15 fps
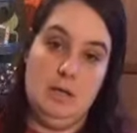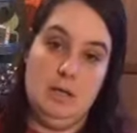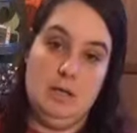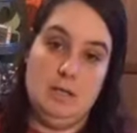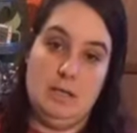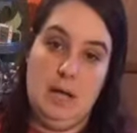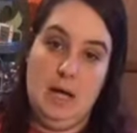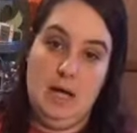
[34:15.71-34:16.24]

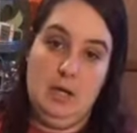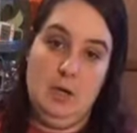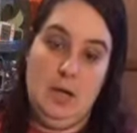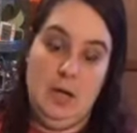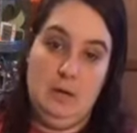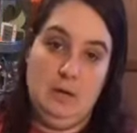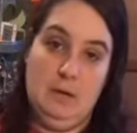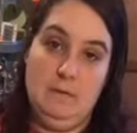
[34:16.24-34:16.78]
design. You
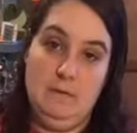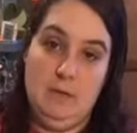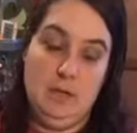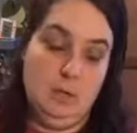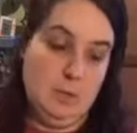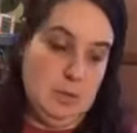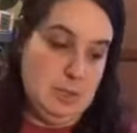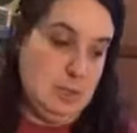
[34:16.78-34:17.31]
can't really feel
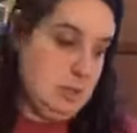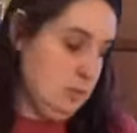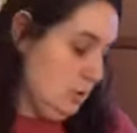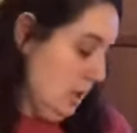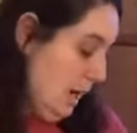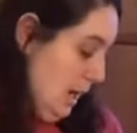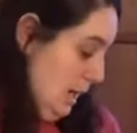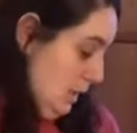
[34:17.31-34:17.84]
it once it's
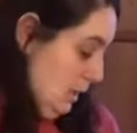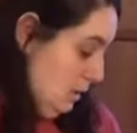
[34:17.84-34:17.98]
dry.